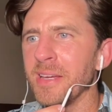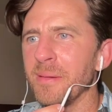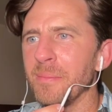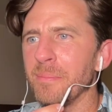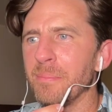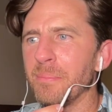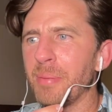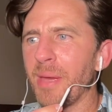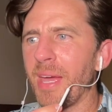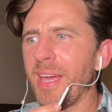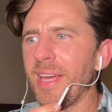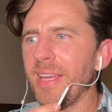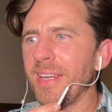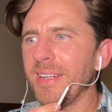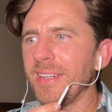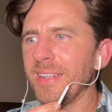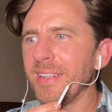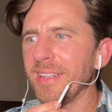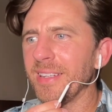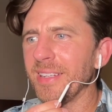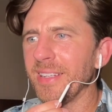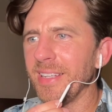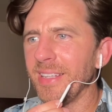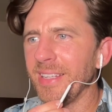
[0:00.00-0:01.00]

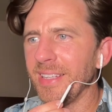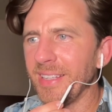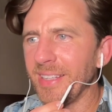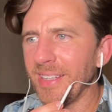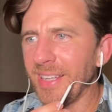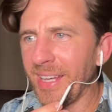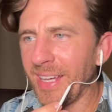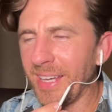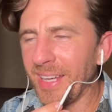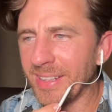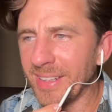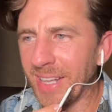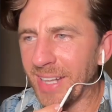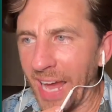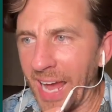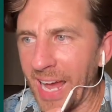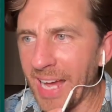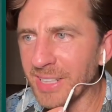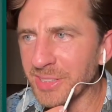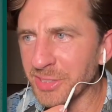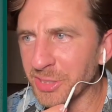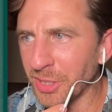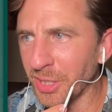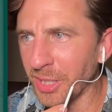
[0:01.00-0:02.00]
Ben and
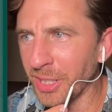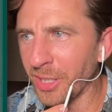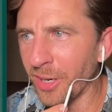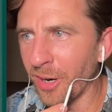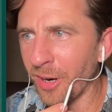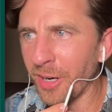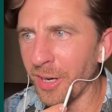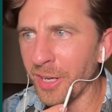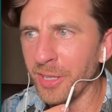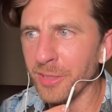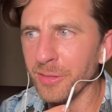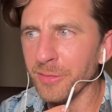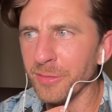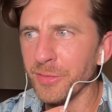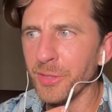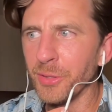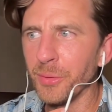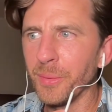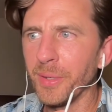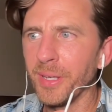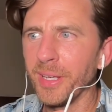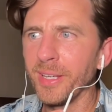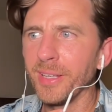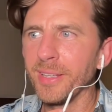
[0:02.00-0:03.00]
Ashley are
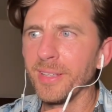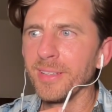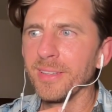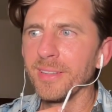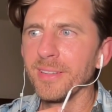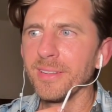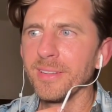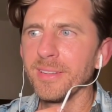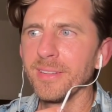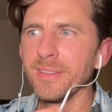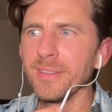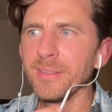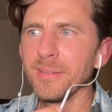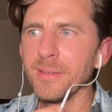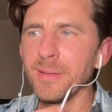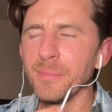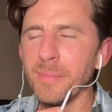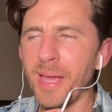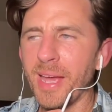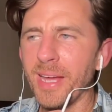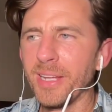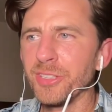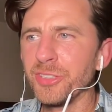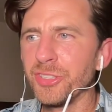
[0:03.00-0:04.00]
interviewing
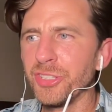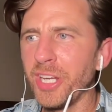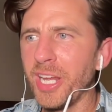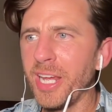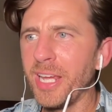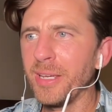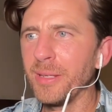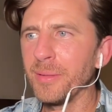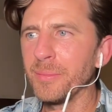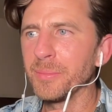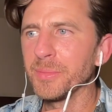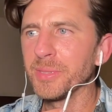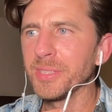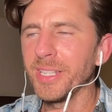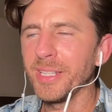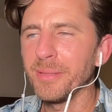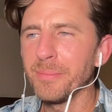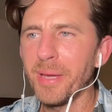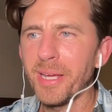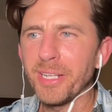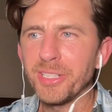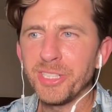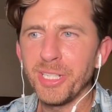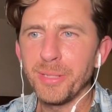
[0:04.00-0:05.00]
Matt James, and
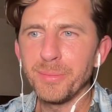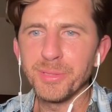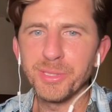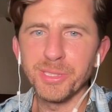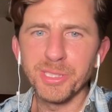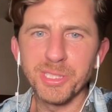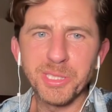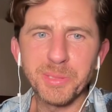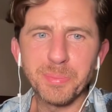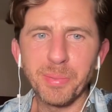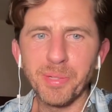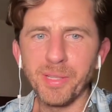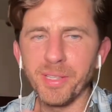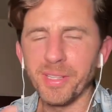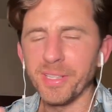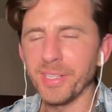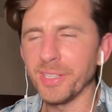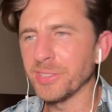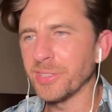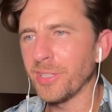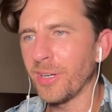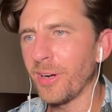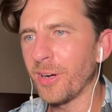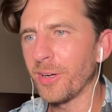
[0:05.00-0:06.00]
Matt James is spilling
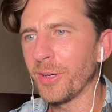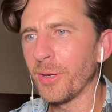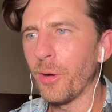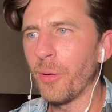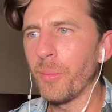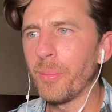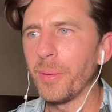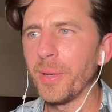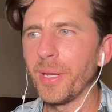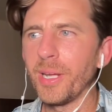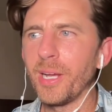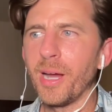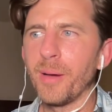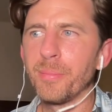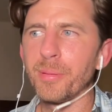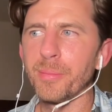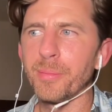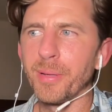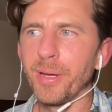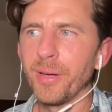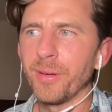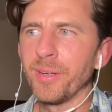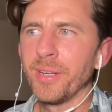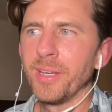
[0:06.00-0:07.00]
his heart, opening up
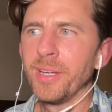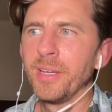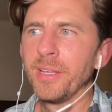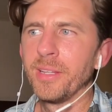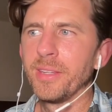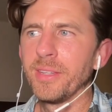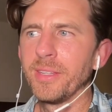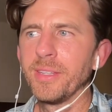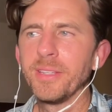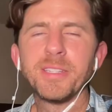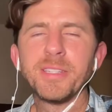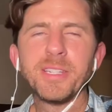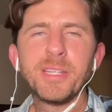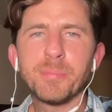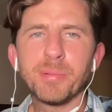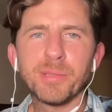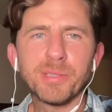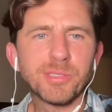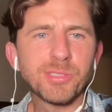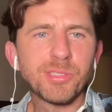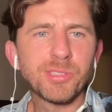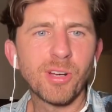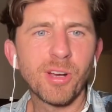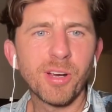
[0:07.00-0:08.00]
about the
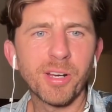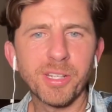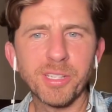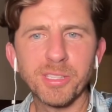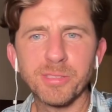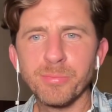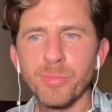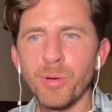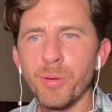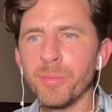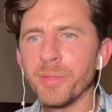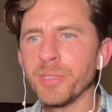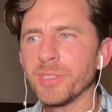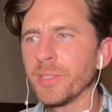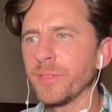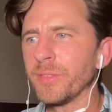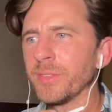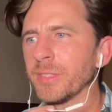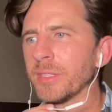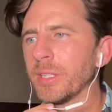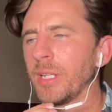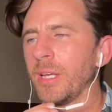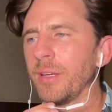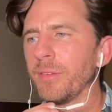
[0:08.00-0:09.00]
deepest, darkest moments of
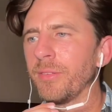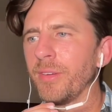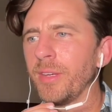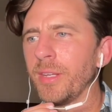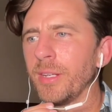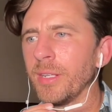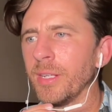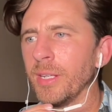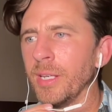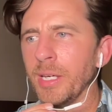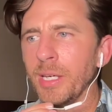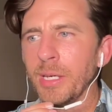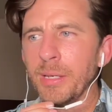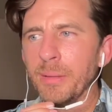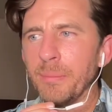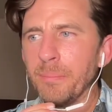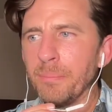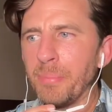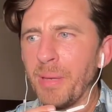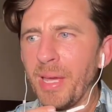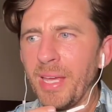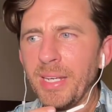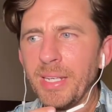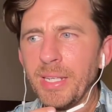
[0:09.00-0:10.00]
his life. And
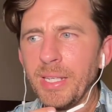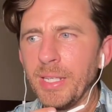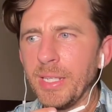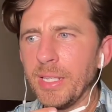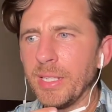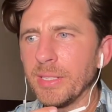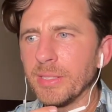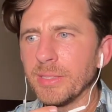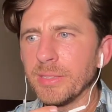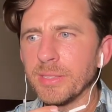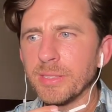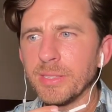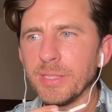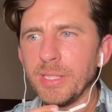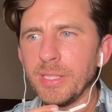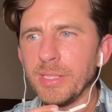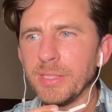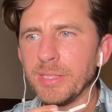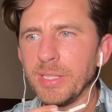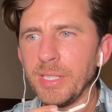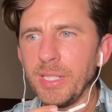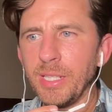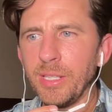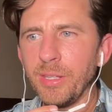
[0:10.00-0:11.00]
Ben Higgins is
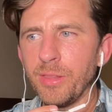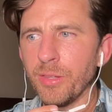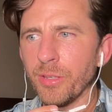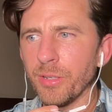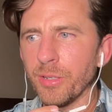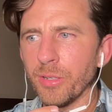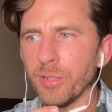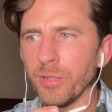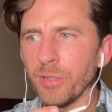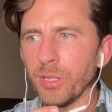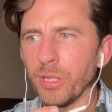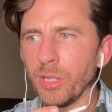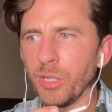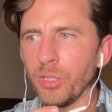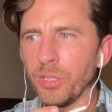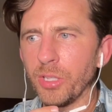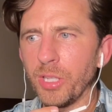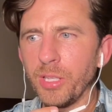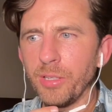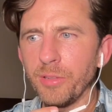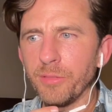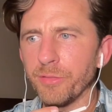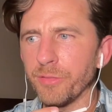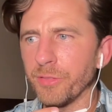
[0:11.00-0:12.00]
either
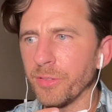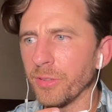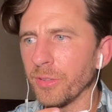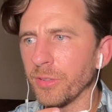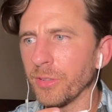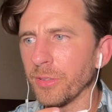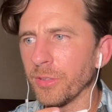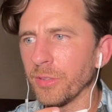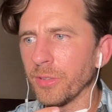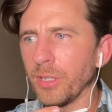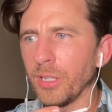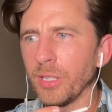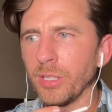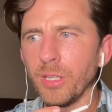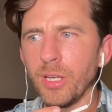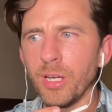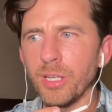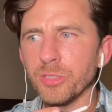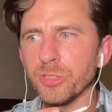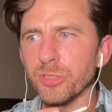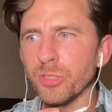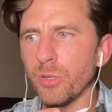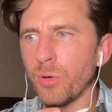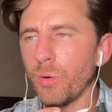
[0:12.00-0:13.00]
looking for a
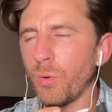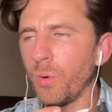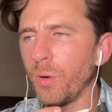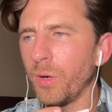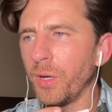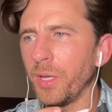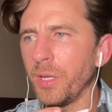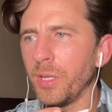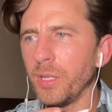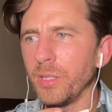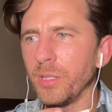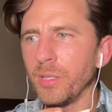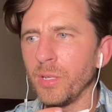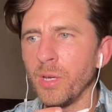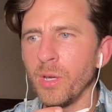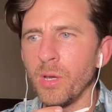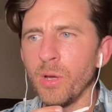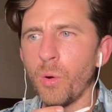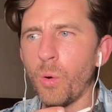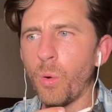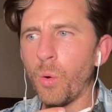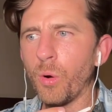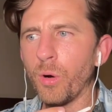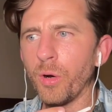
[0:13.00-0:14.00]
lost coin
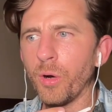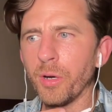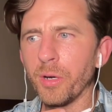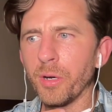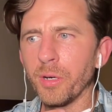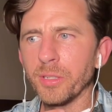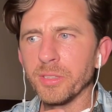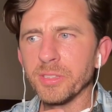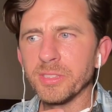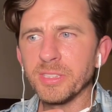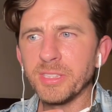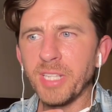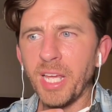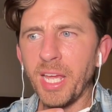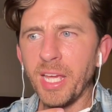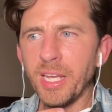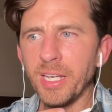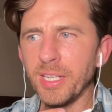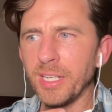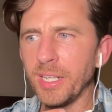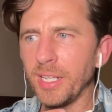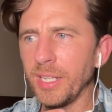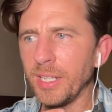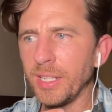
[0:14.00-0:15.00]
or
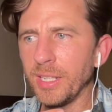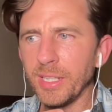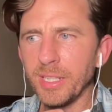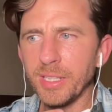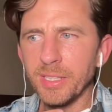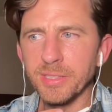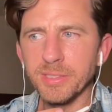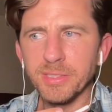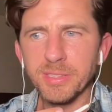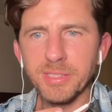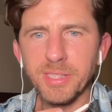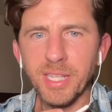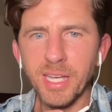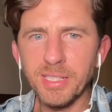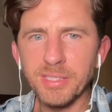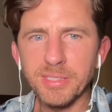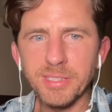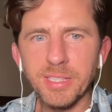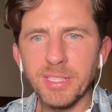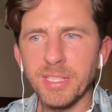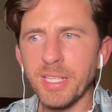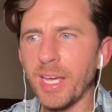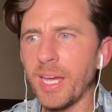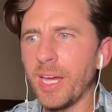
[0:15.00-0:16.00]
sanding his desk
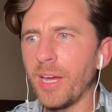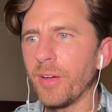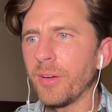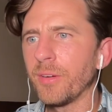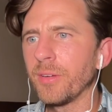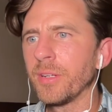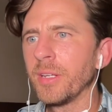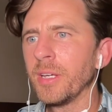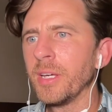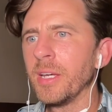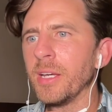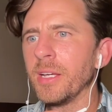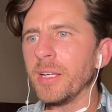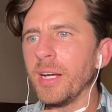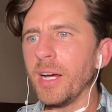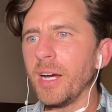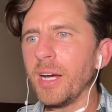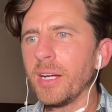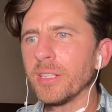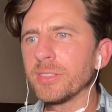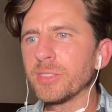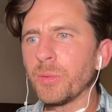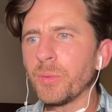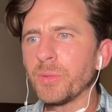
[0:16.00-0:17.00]
down.
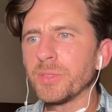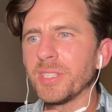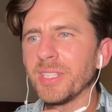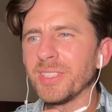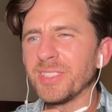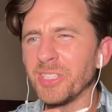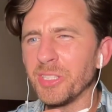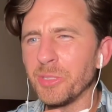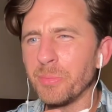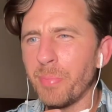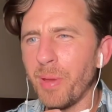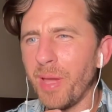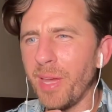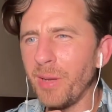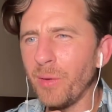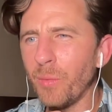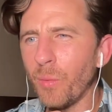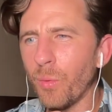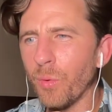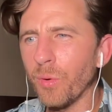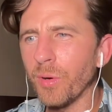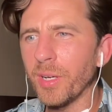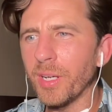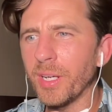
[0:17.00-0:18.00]
Uh, someone says, Is Ben
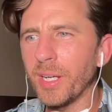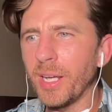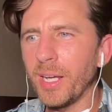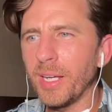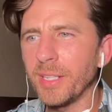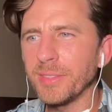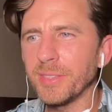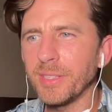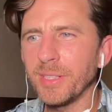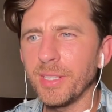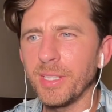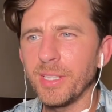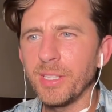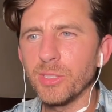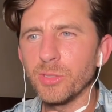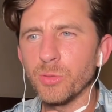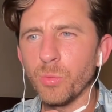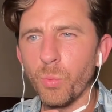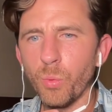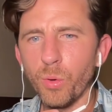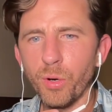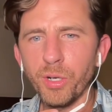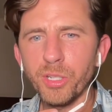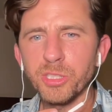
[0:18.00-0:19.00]
organizing his
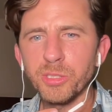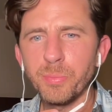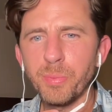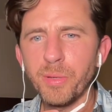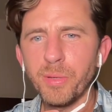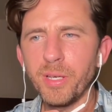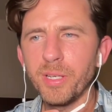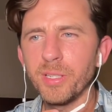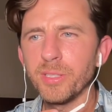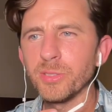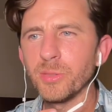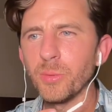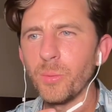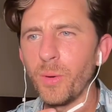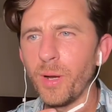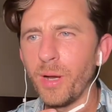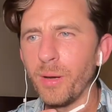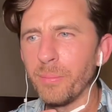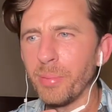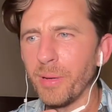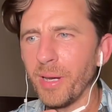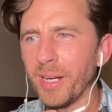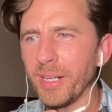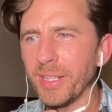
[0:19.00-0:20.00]
workspace while
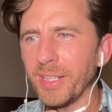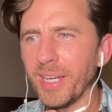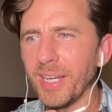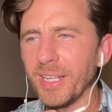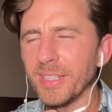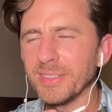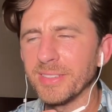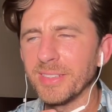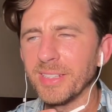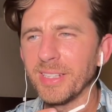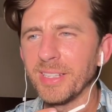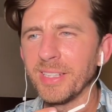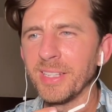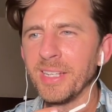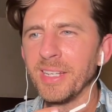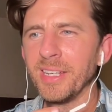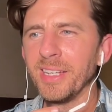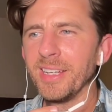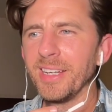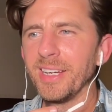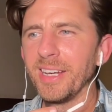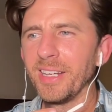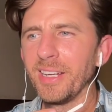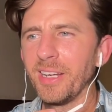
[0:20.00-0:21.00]
podcasting?
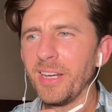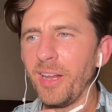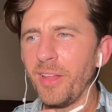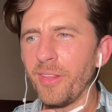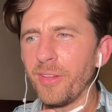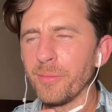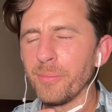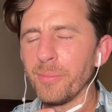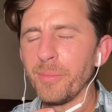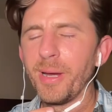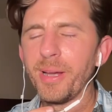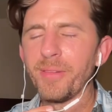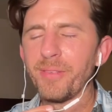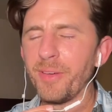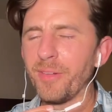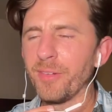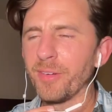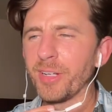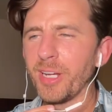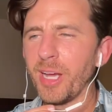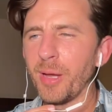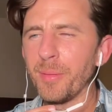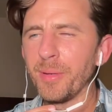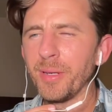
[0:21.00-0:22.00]
And another, my favorite
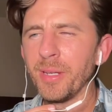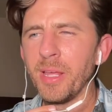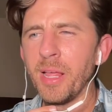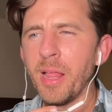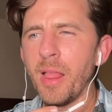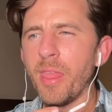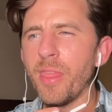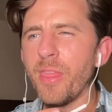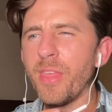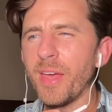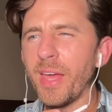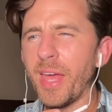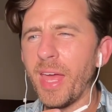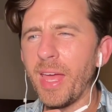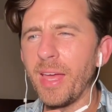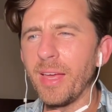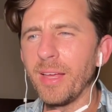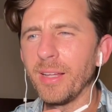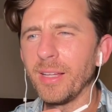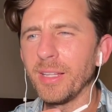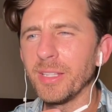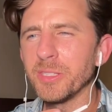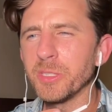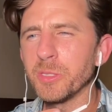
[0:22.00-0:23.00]
comment, The
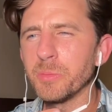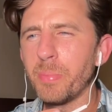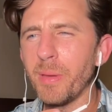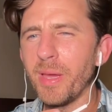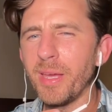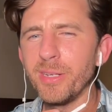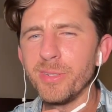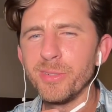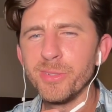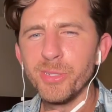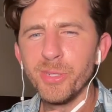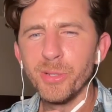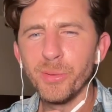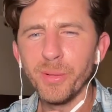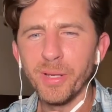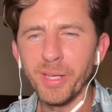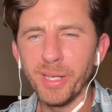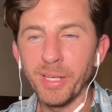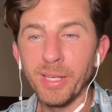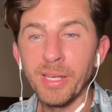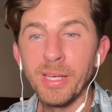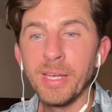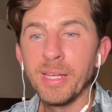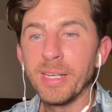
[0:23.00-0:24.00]
hell is Ben
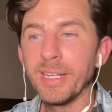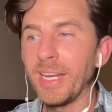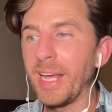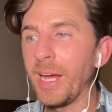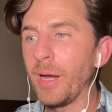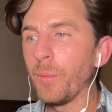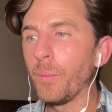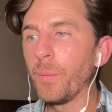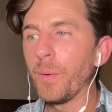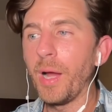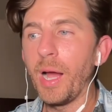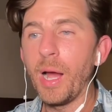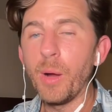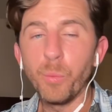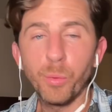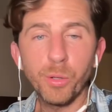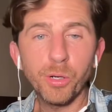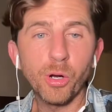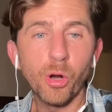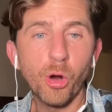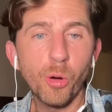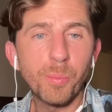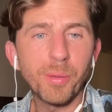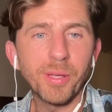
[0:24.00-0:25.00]
doing? Now, we're
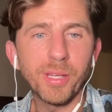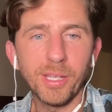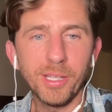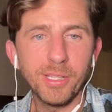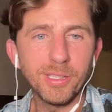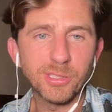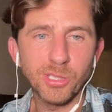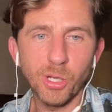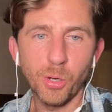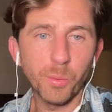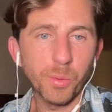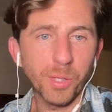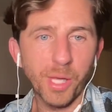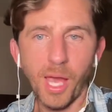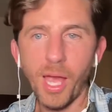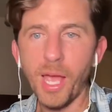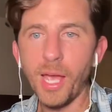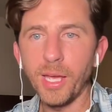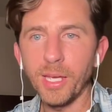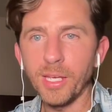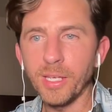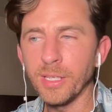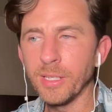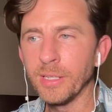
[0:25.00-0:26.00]
hoping he's
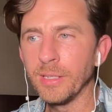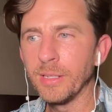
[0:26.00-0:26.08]
okay.